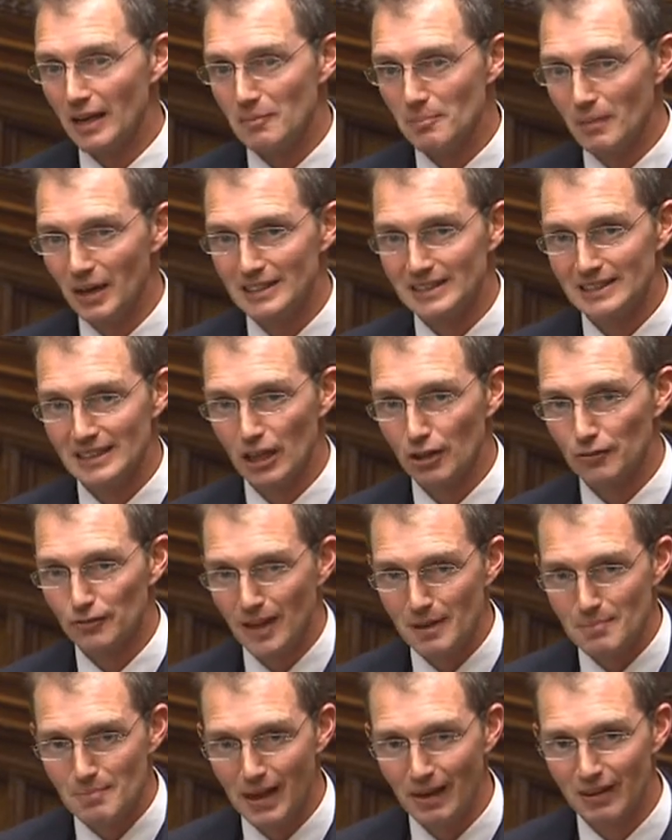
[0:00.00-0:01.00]
Myself,
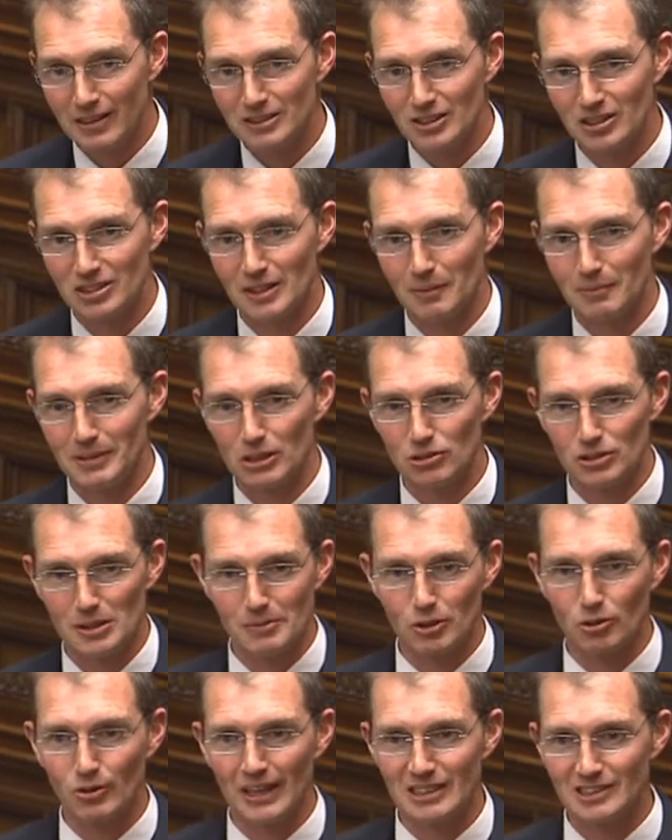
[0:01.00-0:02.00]
I'm married to somebody who's
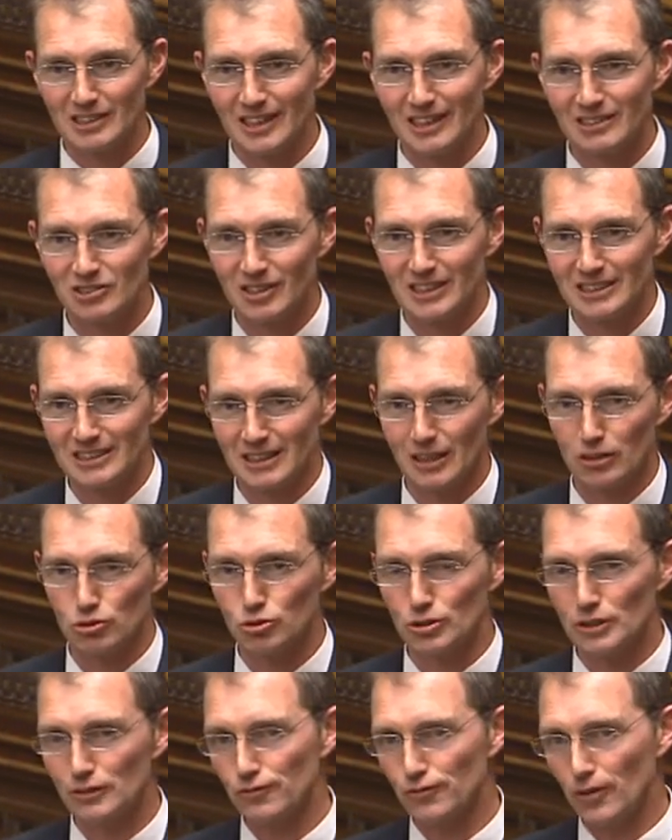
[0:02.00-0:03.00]
immigrated into this
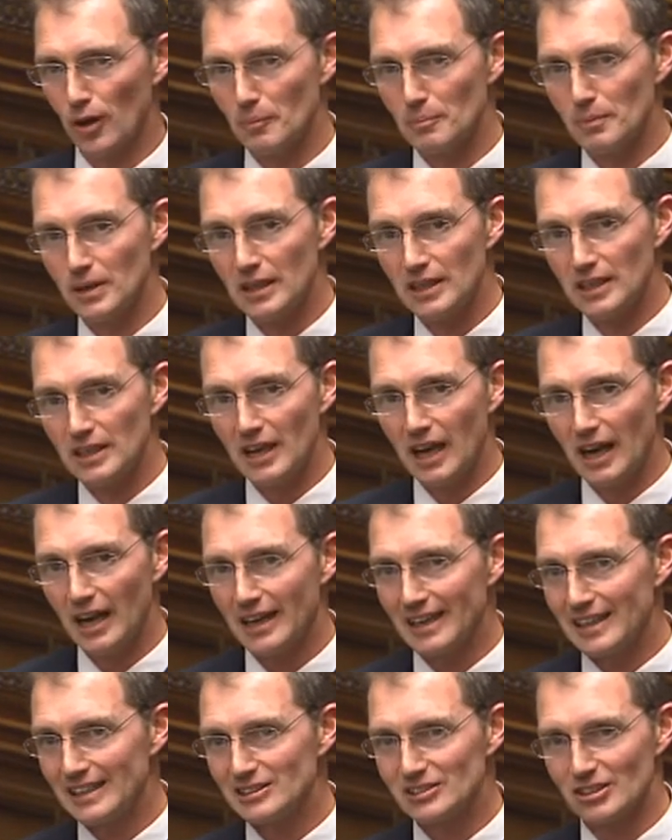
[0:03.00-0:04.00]
country from
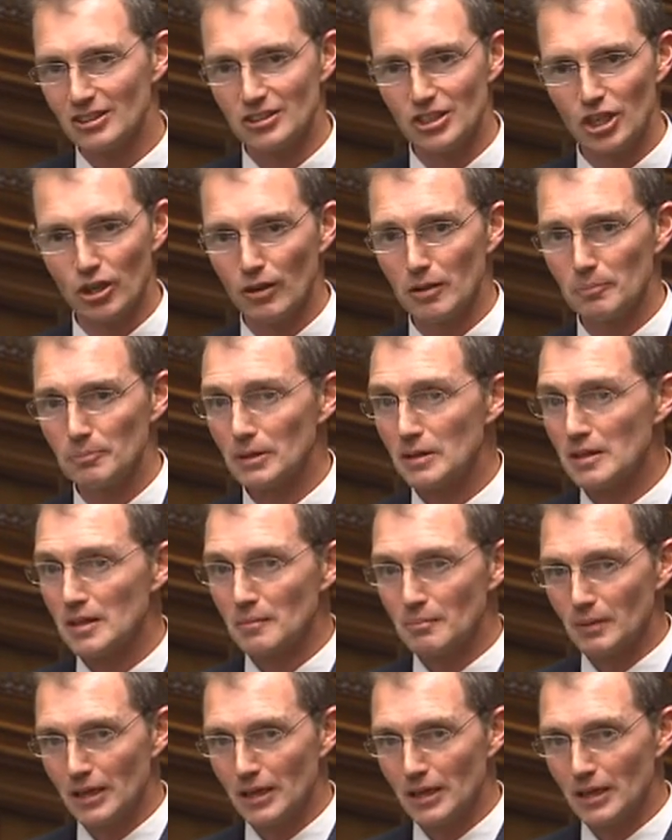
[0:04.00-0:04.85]
Eastern Europe.